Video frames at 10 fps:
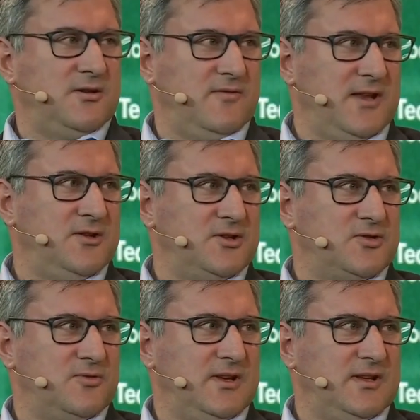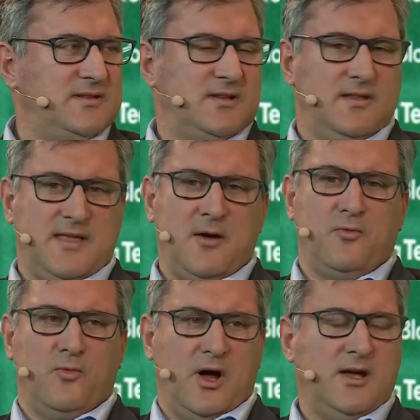of industries that
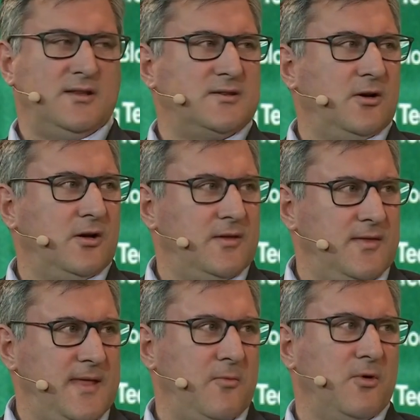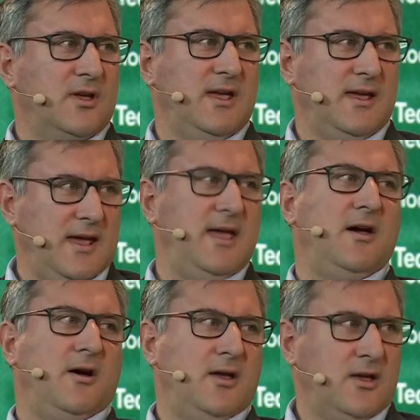rides on networking,
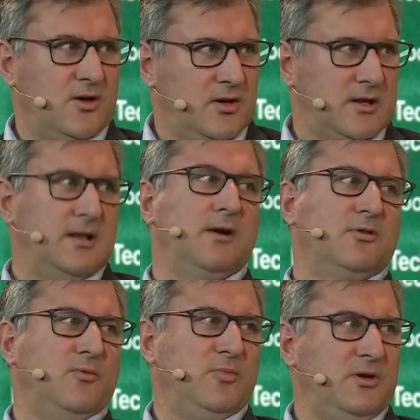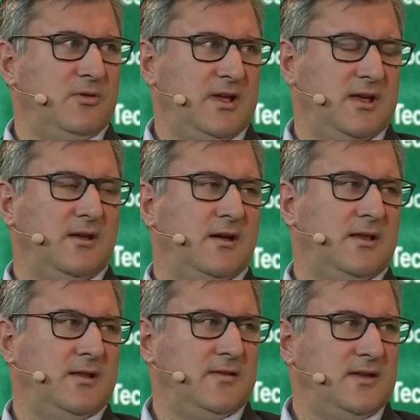AI, cloud computing,
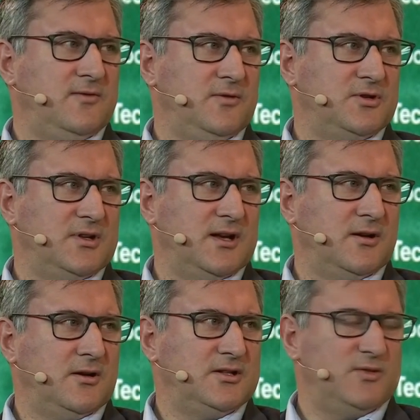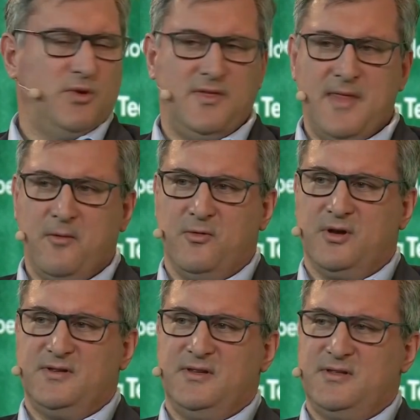and, and these future technologies. But
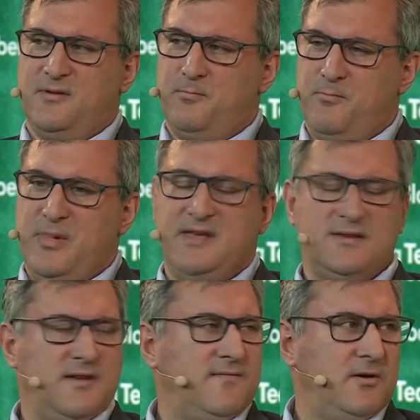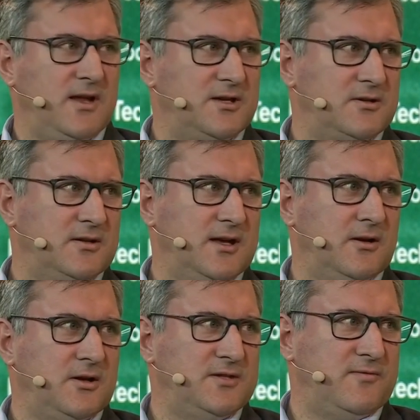networks is the basic foundational technology